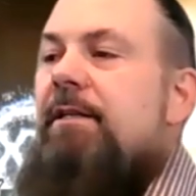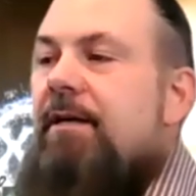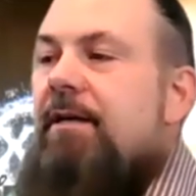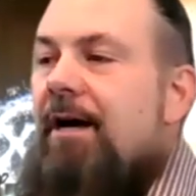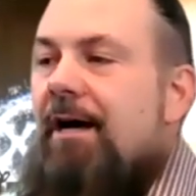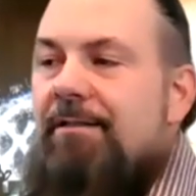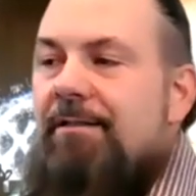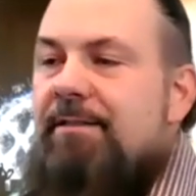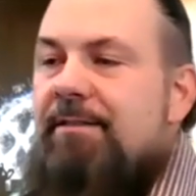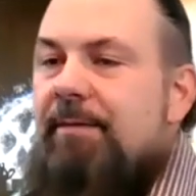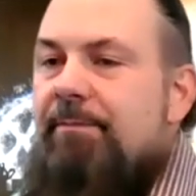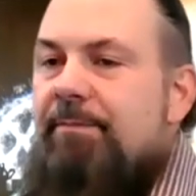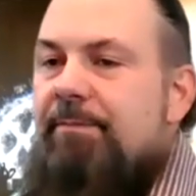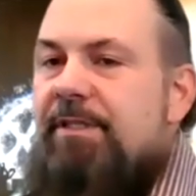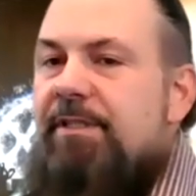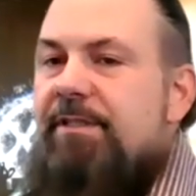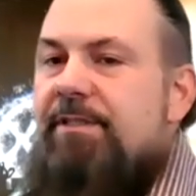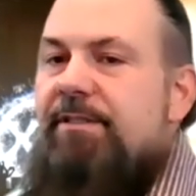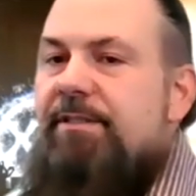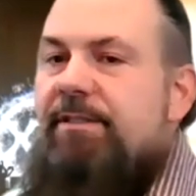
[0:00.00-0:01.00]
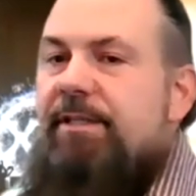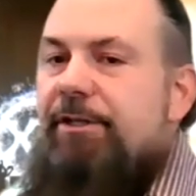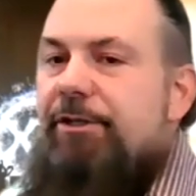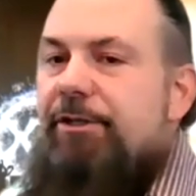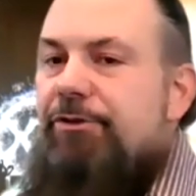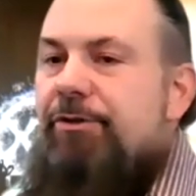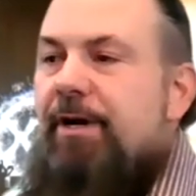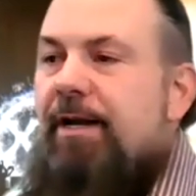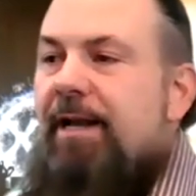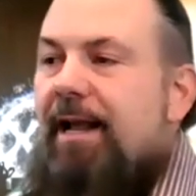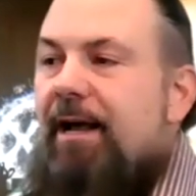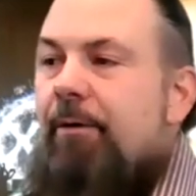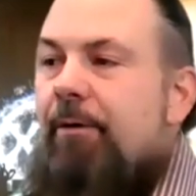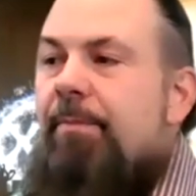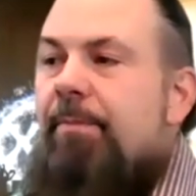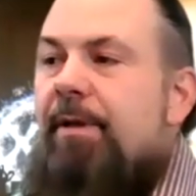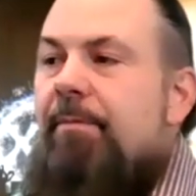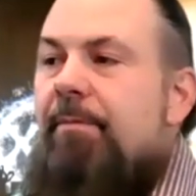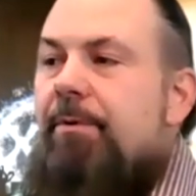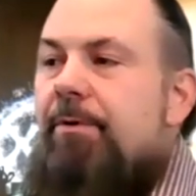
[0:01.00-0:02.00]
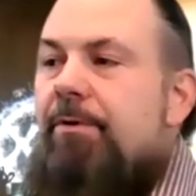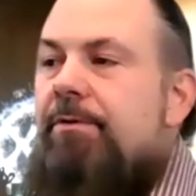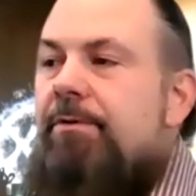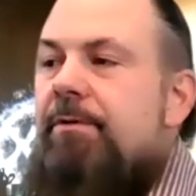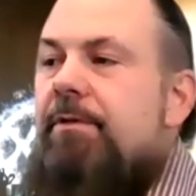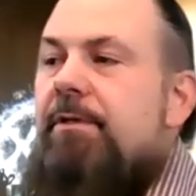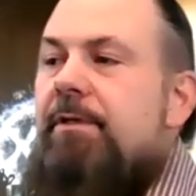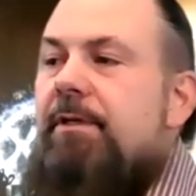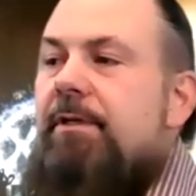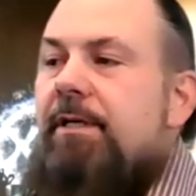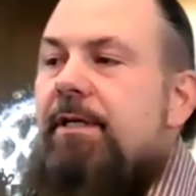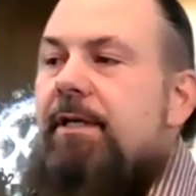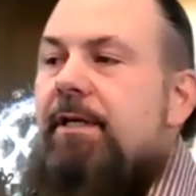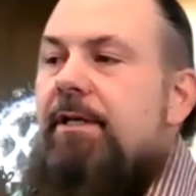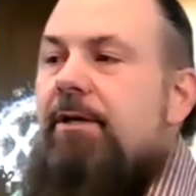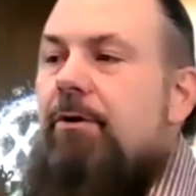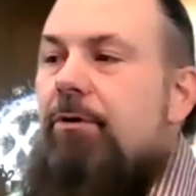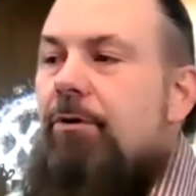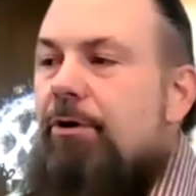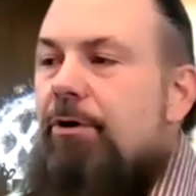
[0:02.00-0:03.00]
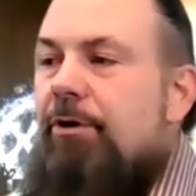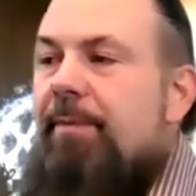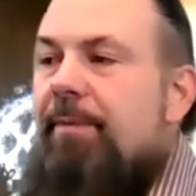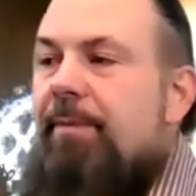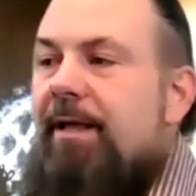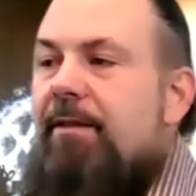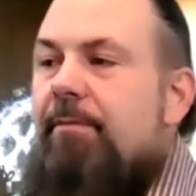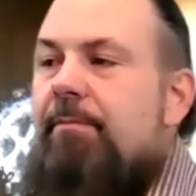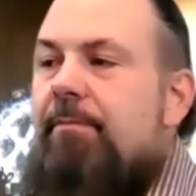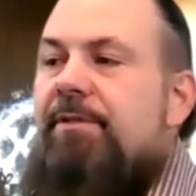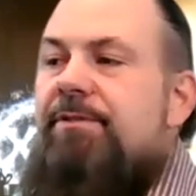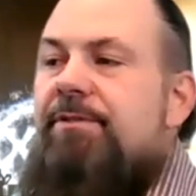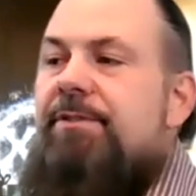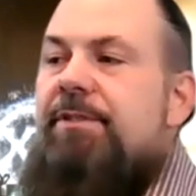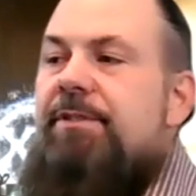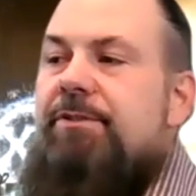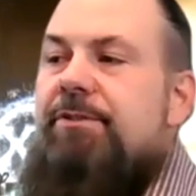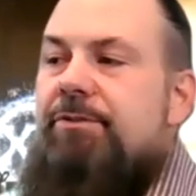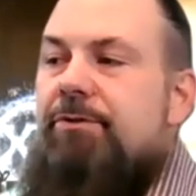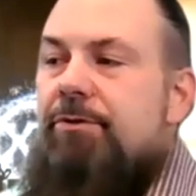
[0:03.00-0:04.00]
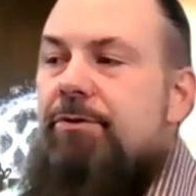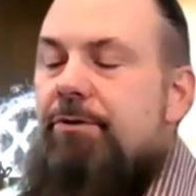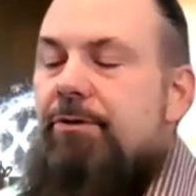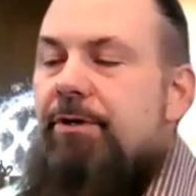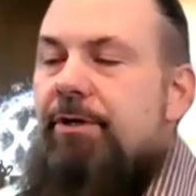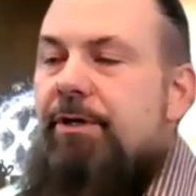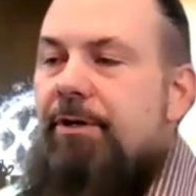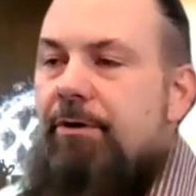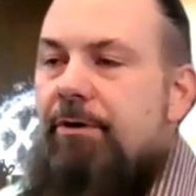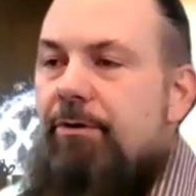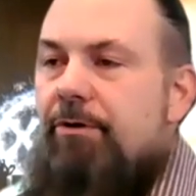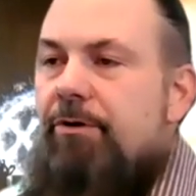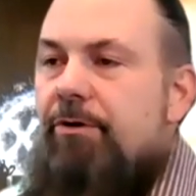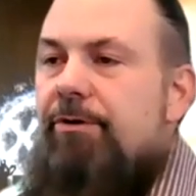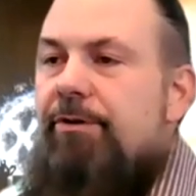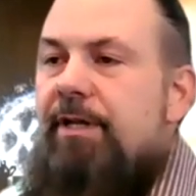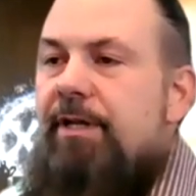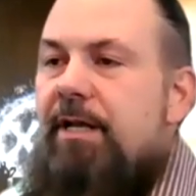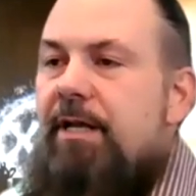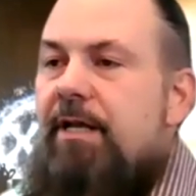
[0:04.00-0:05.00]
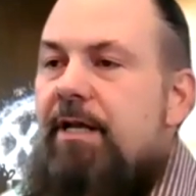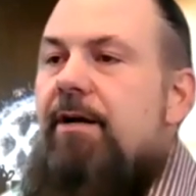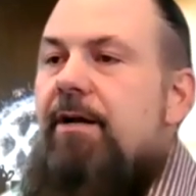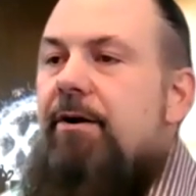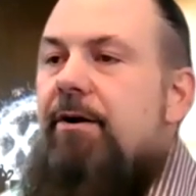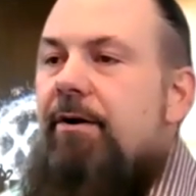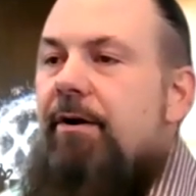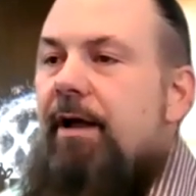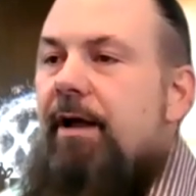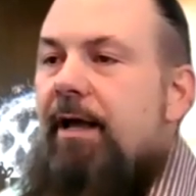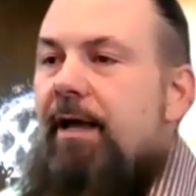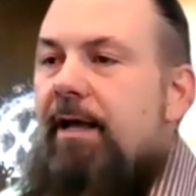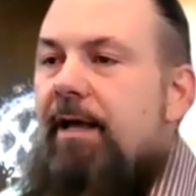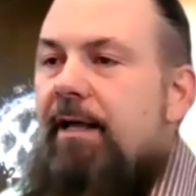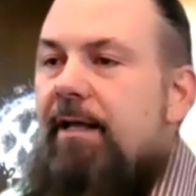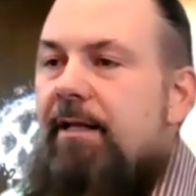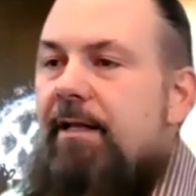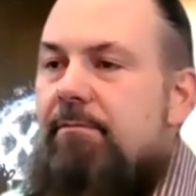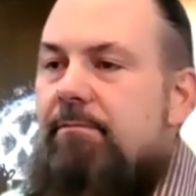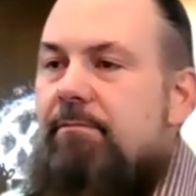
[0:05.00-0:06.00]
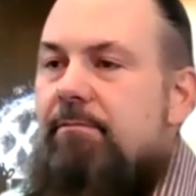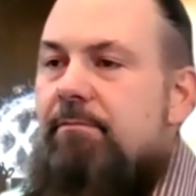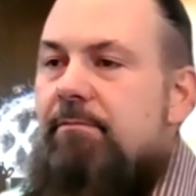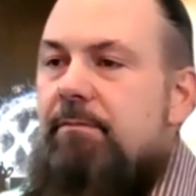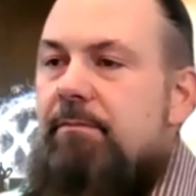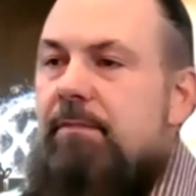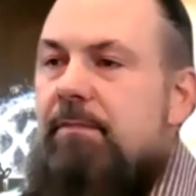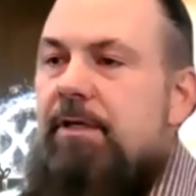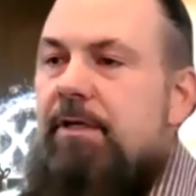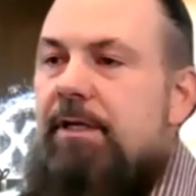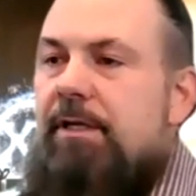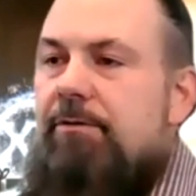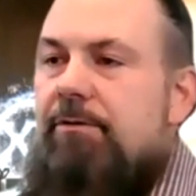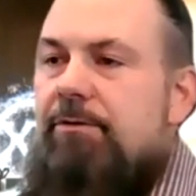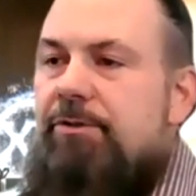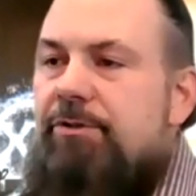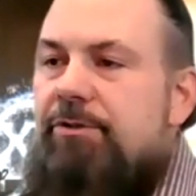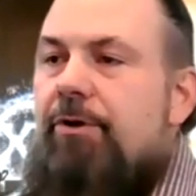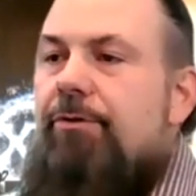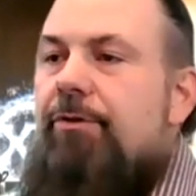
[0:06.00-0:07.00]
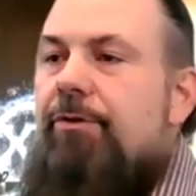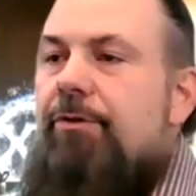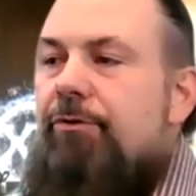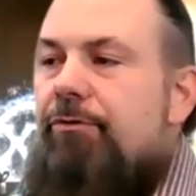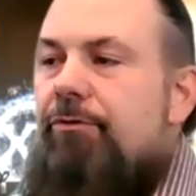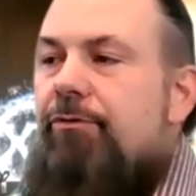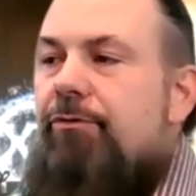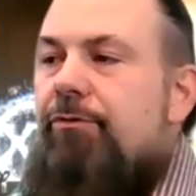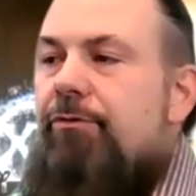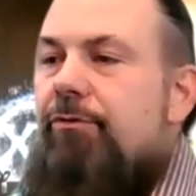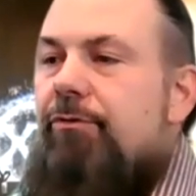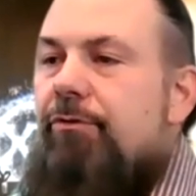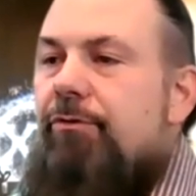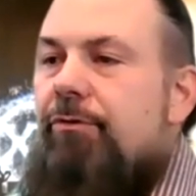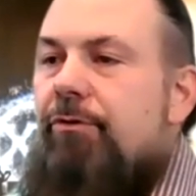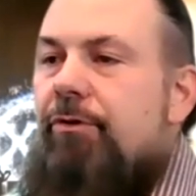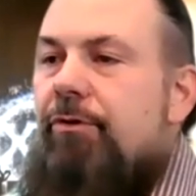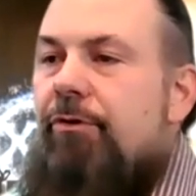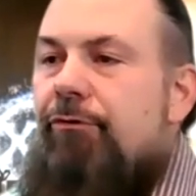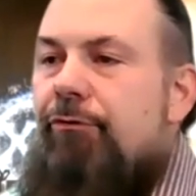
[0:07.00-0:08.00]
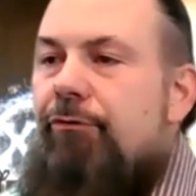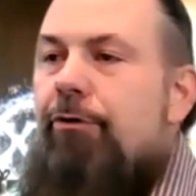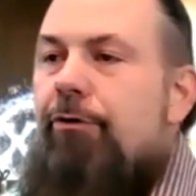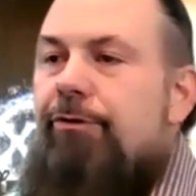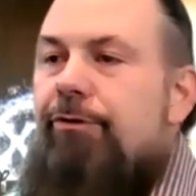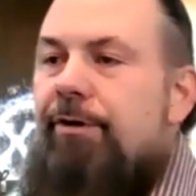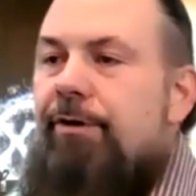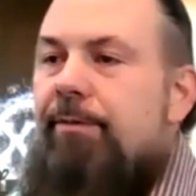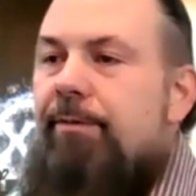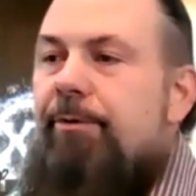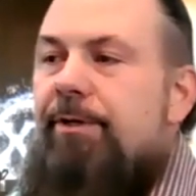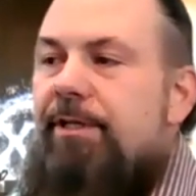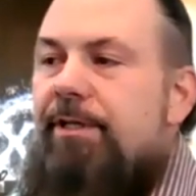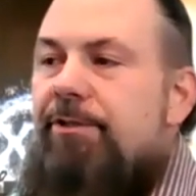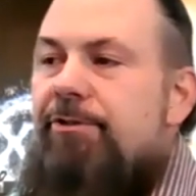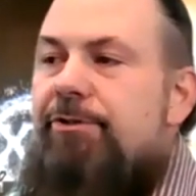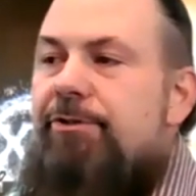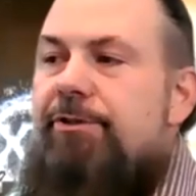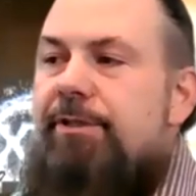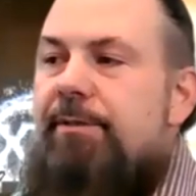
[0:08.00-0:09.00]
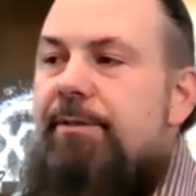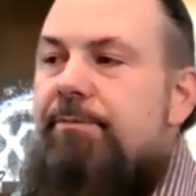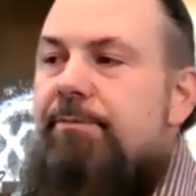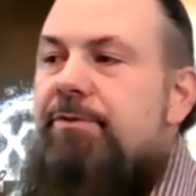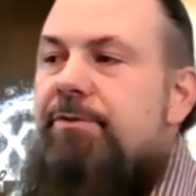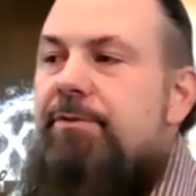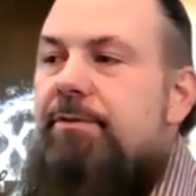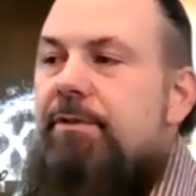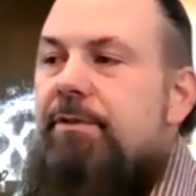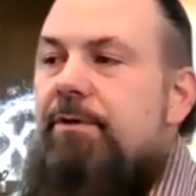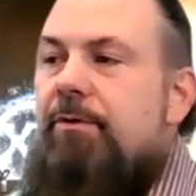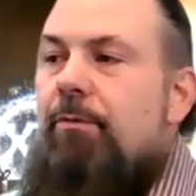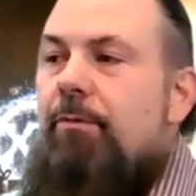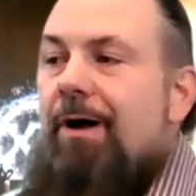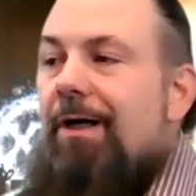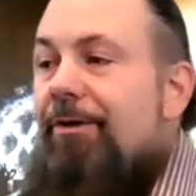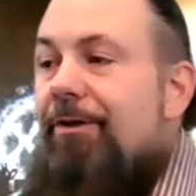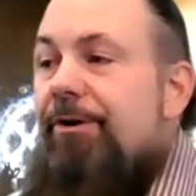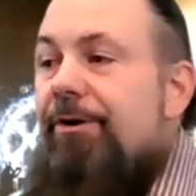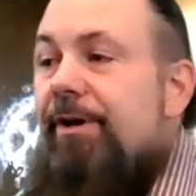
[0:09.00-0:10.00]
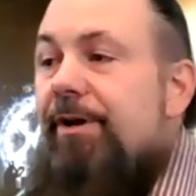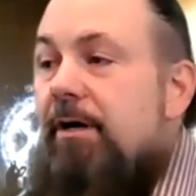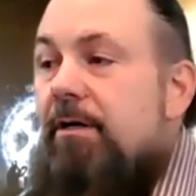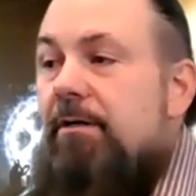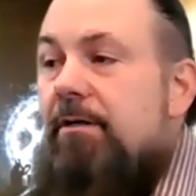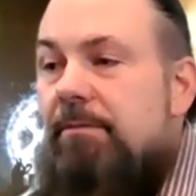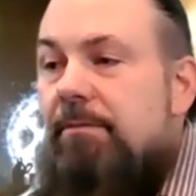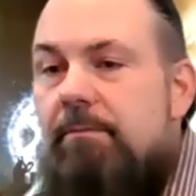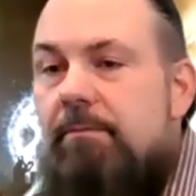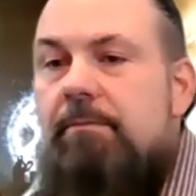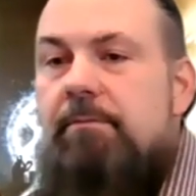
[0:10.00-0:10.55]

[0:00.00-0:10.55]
Concept is that you're trying to help people, you know, learn about the business or, you know, learn the gear and, you know, start those, those long-term relationships while they're young.